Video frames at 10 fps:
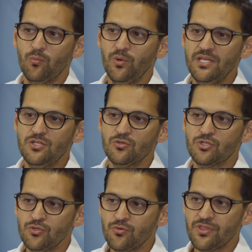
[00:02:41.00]
we do
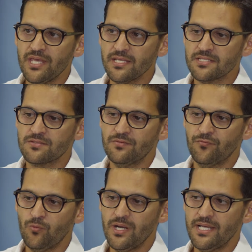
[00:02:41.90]
two things.
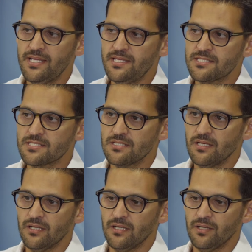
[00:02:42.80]
One is
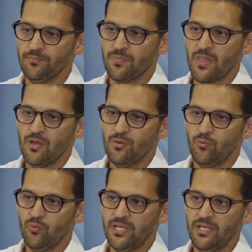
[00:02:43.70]

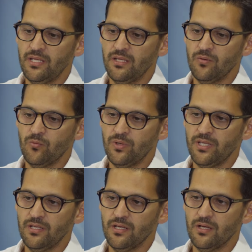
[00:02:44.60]
we
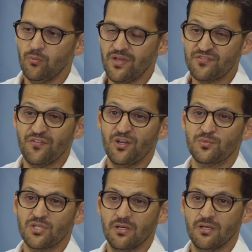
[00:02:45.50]
have
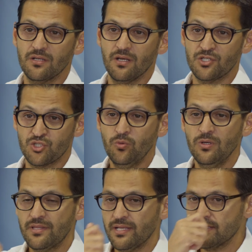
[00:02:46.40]
developed a tool
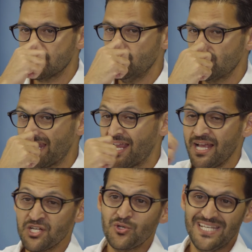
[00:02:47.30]
that is using
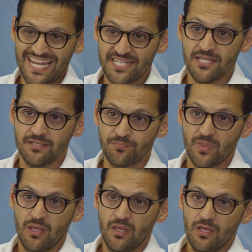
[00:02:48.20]
country data
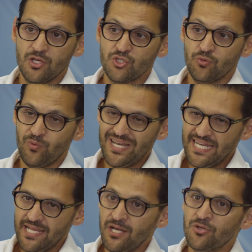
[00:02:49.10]
to
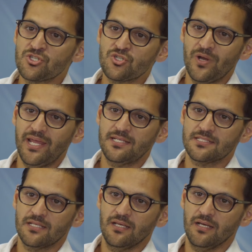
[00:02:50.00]
really illustrate
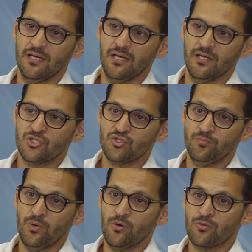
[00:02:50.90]
to
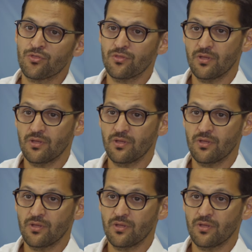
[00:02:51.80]
both